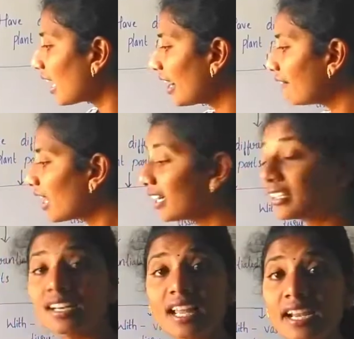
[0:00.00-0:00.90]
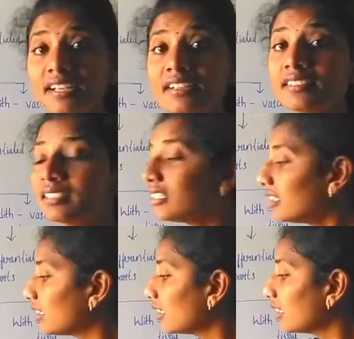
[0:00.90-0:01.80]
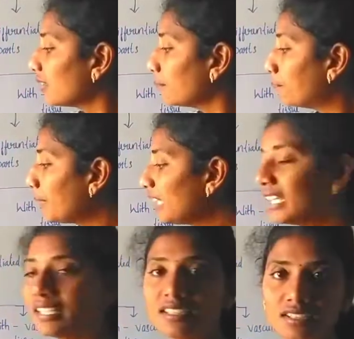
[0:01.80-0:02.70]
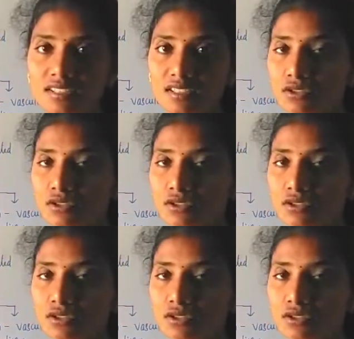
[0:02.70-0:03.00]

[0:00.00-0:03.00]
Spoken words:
have underlined the P here.